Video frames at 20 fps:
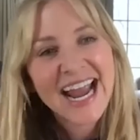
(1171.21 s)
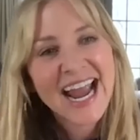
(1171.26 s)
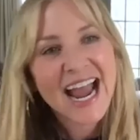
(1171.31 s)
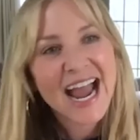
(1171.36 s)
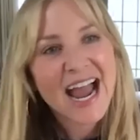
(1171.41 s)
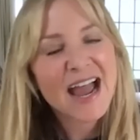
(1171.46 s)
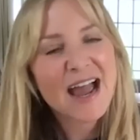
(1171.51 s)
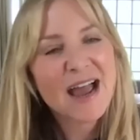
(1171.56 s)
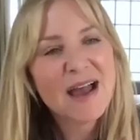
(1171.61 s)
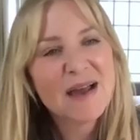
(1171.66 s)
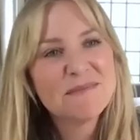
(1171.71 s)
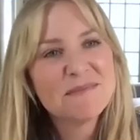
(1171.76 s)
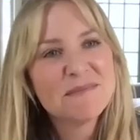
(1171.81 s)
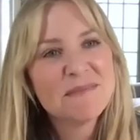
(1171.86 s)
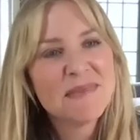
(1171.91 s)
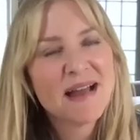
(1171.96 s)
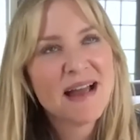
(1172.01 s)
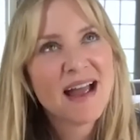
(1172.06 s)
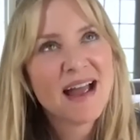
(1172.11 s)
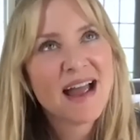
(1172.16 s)

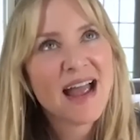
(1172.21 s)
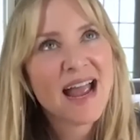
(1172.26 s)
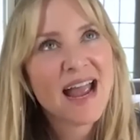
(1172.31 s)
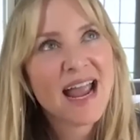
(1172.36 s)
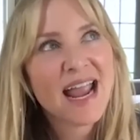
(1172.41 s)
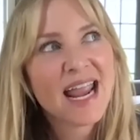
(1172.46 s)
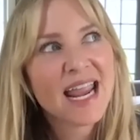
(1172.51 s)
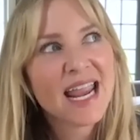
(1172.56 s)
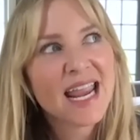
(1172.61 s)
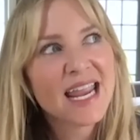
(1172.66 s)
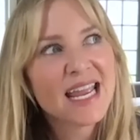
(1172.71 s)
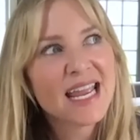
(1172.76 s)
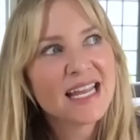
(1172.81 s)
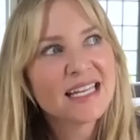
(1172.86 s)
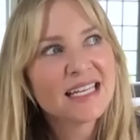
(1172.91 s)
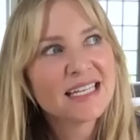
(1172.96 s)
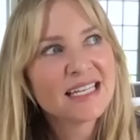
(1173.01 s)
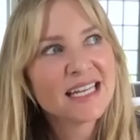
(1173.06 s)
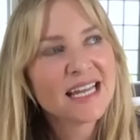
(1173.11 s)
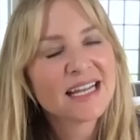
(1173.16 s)

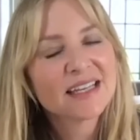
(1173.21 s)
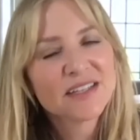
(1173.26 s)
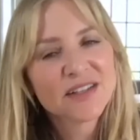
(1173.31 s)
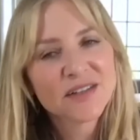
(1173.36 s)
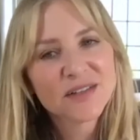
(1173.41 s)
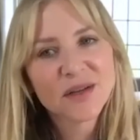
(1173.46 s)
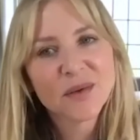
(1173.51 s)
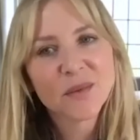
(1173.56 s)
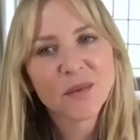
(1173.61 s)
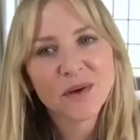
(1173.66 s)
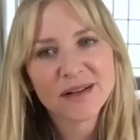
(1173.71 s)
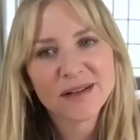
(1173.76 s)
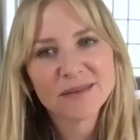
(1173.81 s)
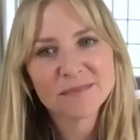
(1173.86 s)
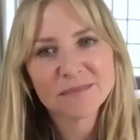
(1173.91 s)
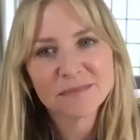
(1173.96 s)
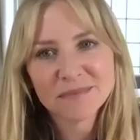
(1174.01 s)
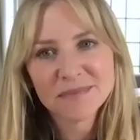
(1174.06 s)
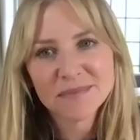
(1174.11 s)
And clearly we're in a